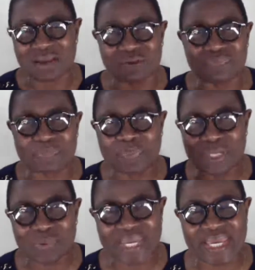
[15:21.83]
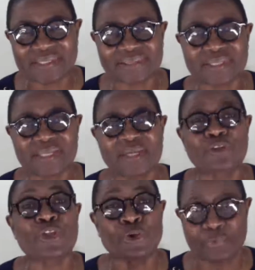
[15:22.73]
pillowcase,
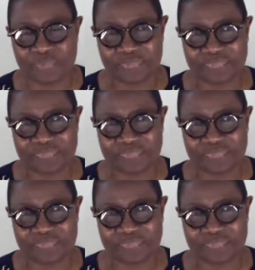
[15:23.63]
no.